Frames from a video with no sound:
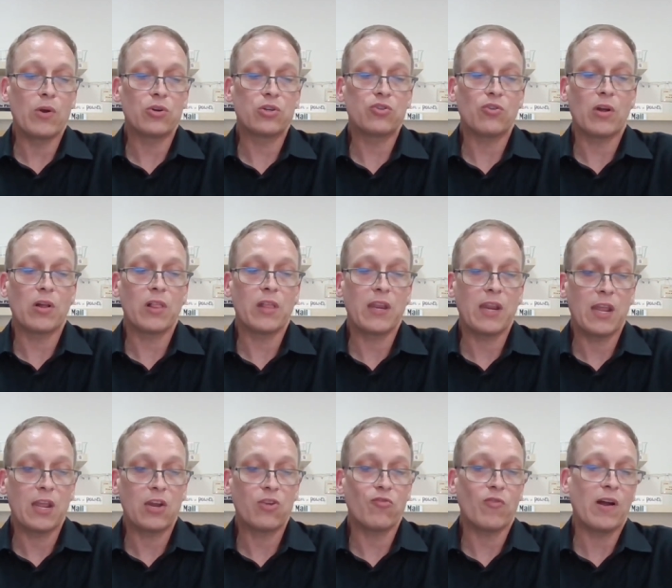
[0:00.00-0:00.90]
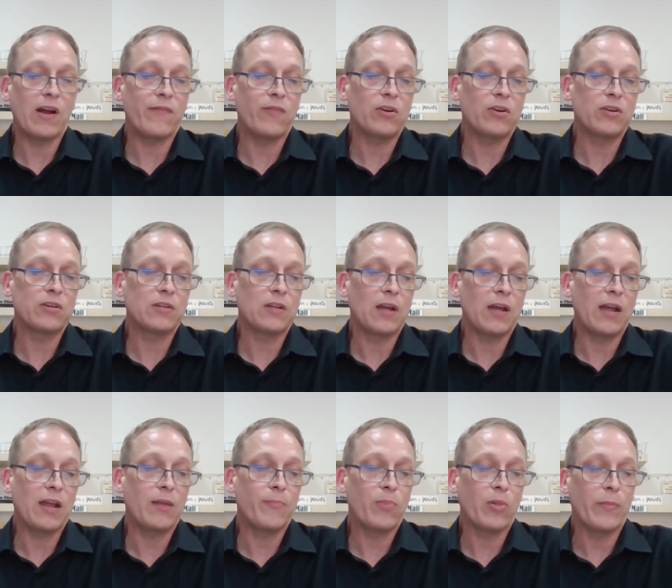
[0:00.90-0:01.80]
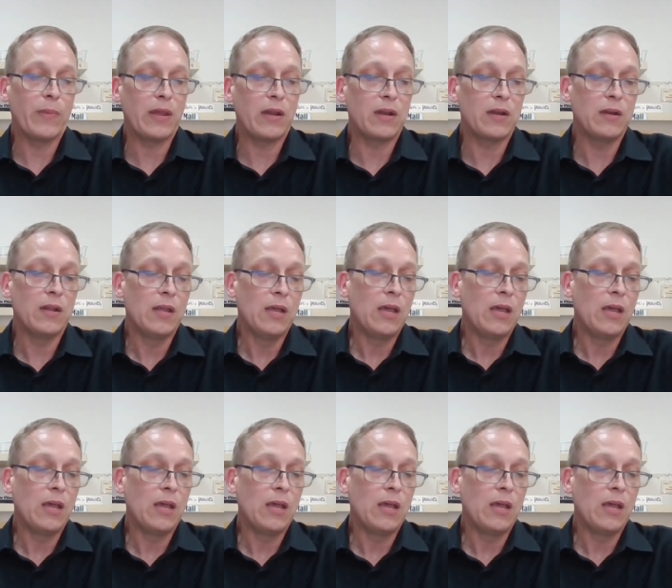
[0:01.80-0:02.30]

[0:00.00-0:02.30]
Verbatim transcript: we were struggling to get drivers, I implemented